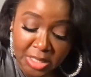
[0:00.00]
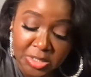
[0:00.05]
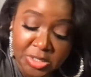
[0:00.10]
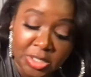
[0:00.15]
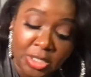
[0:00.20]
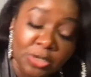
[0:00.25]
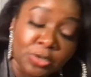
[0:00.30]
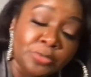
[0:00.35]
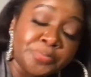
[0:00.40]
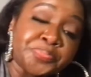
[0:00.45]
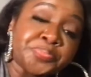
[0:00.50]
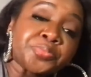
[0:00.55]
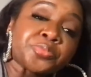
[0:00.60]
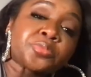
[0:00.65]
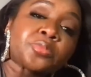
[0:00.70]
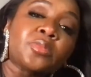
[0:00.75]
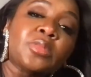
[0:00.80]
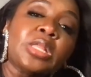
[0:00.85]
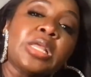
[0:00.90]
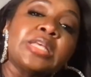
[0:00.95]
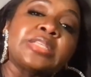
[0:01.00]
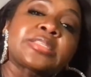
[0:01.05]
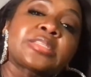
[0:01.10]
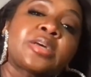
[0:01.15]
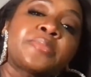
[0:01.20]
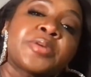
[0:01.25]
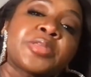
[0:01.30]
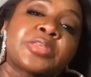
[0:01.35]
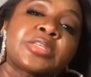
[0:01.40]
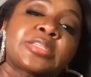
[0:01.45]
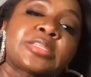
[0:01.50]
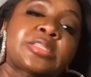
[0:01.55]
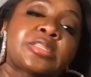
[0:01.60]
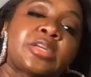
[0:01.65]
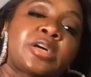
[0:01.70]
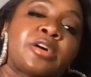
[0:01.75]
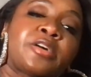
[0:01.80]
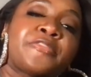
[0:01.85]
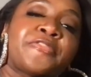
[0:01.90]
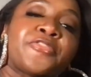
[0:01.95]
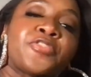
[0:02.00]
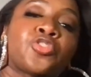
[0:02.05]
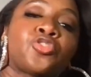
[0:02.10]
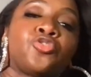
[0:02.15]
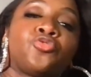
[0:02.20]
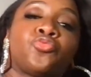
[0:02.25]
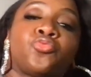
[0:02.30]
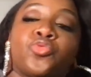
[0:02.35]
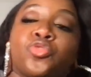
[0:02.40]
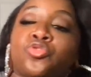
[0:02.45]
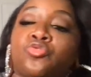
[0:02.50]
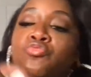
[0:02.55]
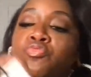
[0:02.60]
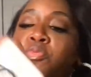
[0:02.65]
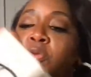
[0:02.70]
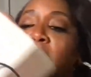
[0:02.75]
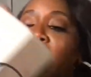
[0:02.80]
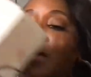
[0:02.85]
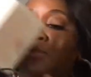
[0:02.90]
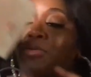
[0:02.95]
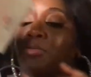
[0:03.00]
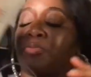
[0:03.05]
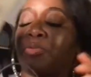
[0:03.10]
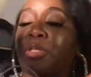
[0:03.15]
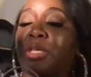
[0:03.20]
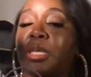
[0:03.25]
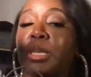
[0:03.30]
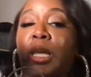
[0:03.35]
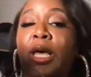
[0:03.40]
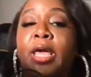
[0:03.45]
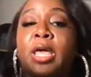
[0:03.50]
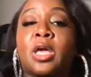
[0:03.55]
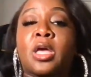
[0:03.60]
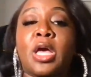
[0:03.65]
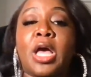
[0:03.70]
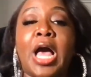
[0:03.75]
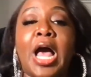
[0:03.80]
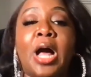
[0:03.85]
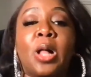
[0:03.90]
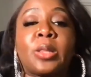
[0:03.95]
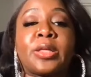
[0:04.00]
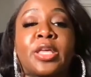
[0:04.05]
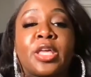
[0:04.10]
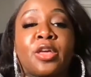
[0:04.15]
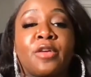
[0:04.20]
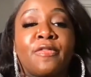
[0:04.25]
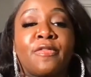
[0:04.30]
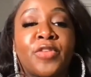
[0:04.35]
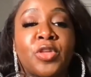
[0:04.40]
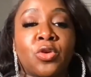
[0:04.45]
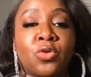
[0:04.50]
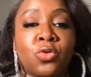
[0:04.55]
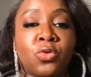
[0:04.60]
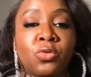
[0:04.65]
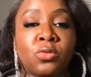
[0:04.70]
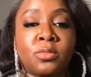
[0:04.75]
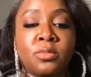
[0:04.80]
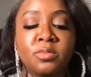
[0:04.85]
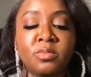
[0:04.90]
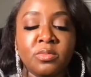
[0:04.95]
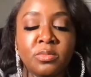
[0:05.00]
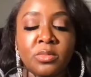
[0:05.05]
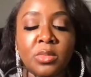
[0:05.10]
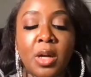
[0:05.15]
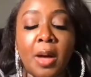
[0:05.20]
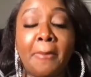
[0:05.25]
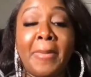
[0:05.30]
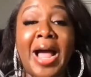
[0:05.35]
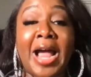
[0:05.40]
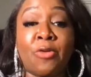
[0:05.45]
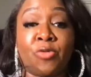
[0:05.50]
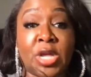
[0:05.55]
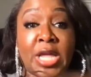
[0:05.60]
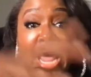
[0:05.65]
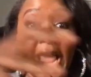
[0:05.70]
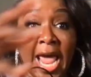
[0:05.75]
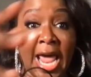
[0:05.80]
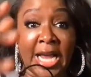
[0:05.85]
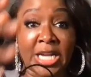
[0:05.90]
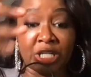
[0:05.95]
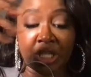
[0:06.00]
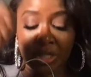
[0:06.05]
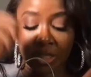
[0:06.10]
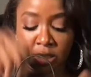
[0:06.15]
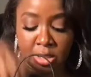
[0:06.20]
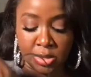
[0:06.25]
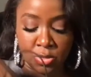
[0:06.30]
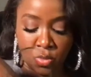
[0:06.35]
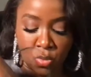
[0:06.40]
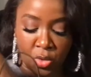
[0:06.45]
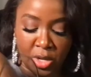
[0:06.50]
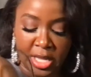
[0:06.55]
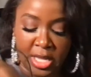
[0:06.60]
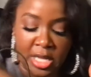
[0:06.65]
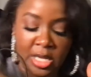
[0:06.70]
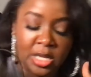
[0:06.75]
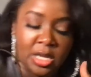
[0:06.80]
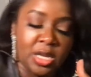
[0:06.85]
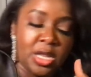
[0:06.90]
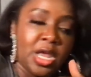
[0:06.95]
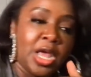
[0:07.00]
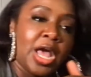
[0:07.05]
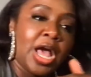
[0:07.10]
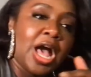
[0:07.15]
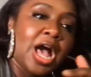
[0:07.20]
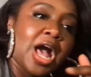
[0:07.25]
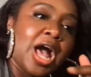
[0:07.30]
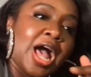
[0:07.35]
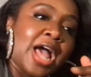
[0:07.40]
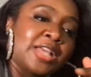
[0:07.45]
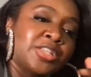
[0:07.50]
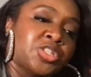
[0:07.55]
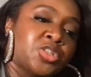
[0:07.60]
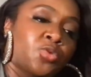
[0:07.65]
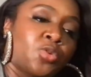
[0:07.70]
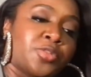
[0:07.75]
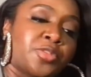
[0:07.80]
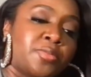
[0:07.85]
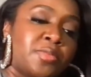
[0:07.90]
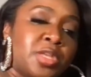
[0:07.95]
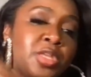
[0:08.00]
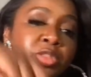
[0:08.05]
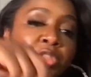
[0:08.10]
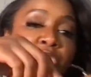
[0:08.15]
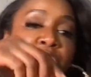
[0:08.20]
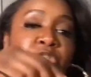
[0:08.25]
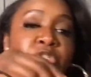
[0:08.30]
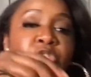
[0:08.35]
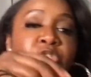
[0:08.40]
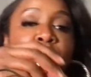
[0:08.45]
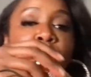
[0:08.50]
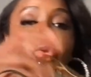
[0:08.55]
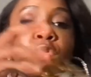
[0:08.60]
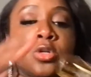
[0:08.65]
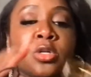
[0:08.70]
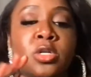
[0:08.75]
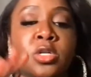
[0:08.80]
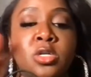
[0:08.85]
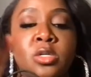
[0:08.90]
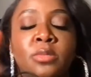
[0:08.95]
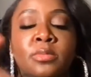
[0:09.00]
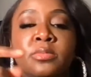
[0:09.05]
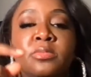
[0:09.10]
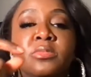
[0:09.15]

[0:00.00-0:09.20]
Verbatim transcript: so some of this stuff you you probably like I'll give you my reaction to when I saw them in the store,